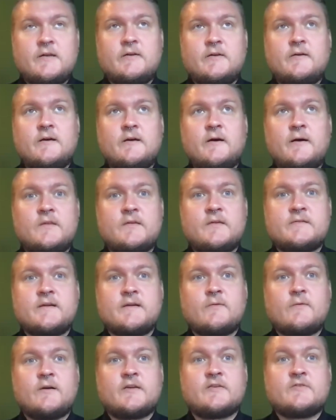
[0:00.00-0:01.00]
said, this
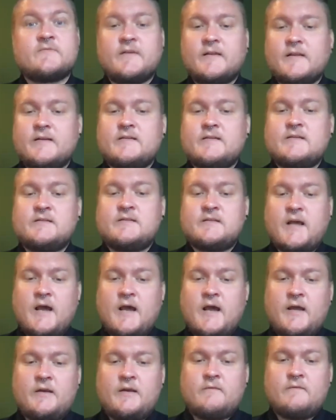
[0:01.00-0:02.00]
network is really
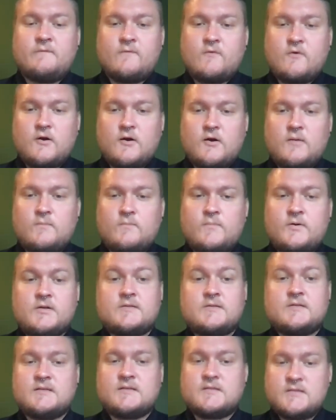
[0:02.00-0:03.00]
designed for
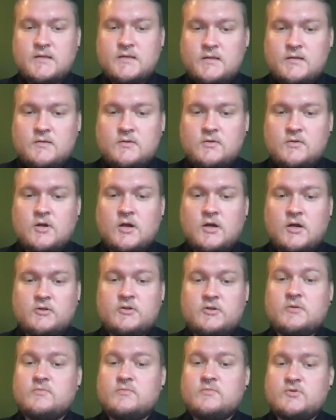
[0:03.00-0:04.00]
persistent
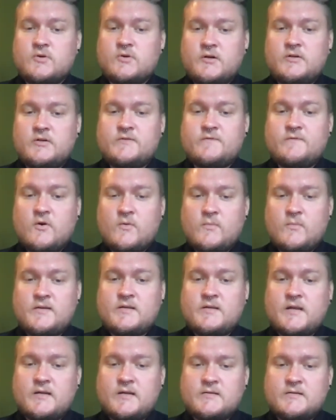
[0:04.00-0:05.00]
long-term storage of
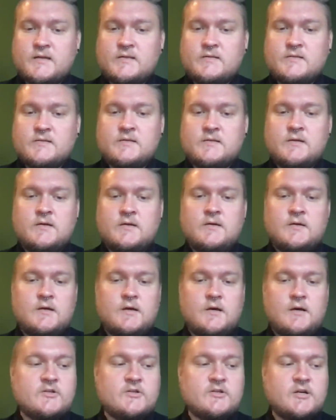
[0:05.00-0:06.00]
open data sets.
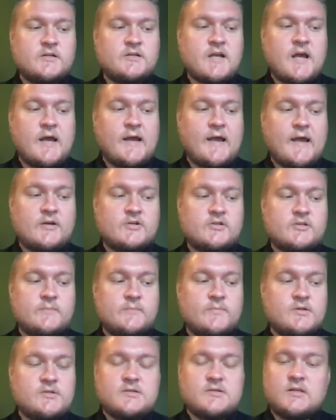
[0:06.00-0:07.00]
HRDAG
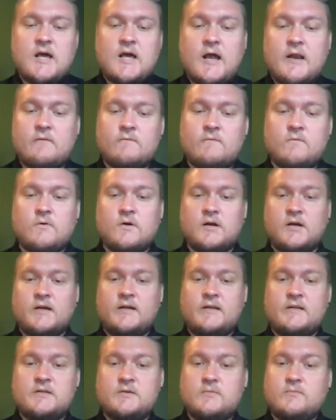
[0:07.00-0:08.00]
actually puts a lot of
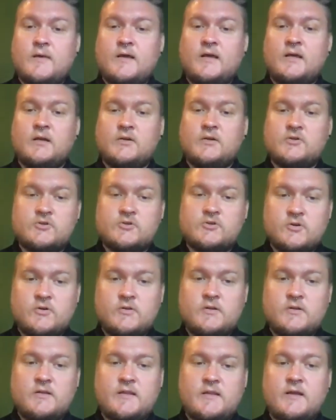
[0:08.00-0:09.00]
work into making
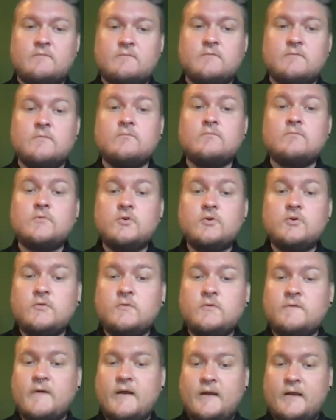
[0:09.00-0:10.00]
sure that they
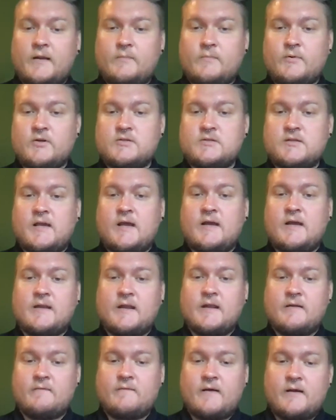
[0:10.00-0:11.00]
remove any personally
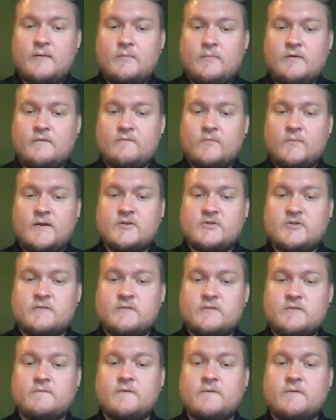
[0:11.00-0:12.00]
identifiable
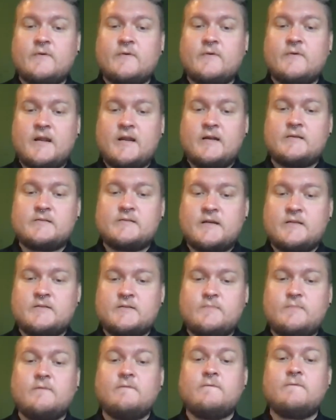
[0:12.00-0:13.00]
information from their data
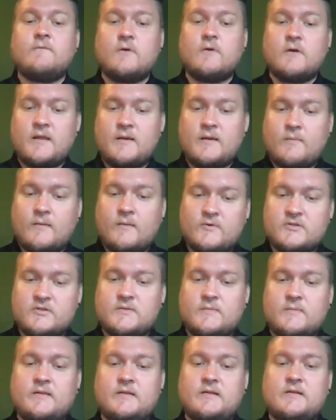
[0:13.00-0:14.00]
sets before they publish
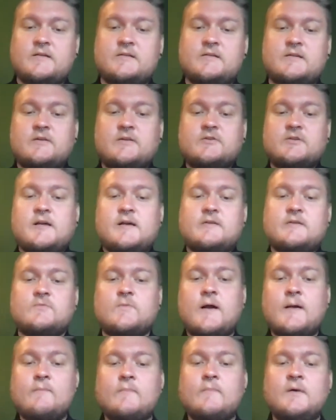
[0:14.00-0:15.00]
them on the decentralized
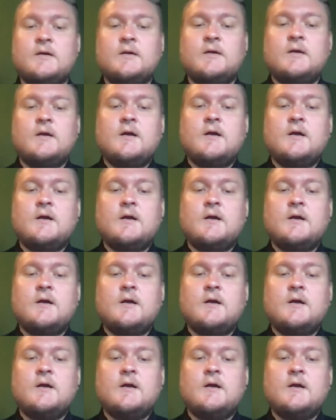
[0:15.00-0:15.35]
web,